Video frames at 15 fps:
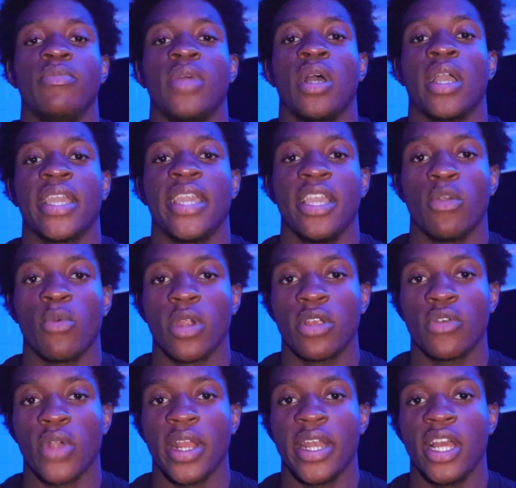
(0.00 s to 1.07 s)
I can't work
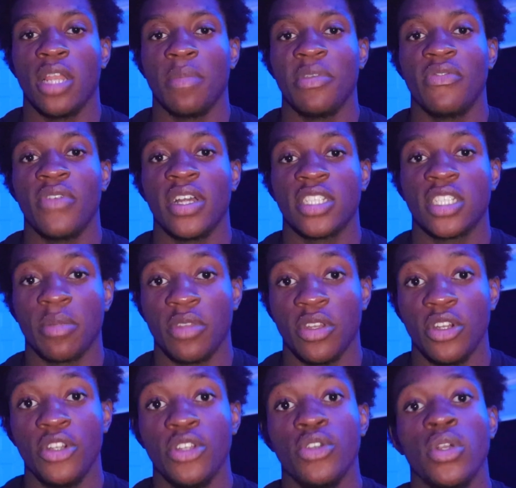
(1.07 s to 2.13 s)
right now. Let me find something to
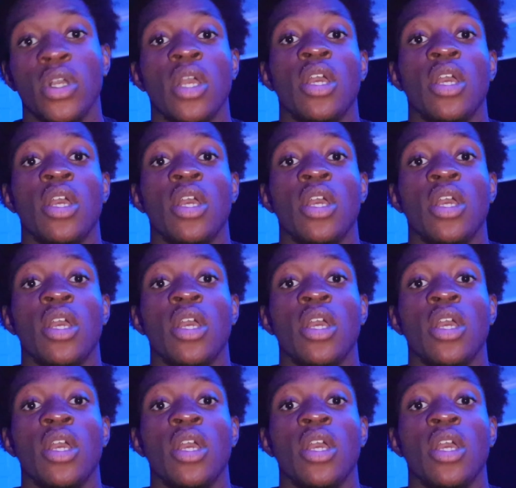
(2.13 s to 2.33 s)
do.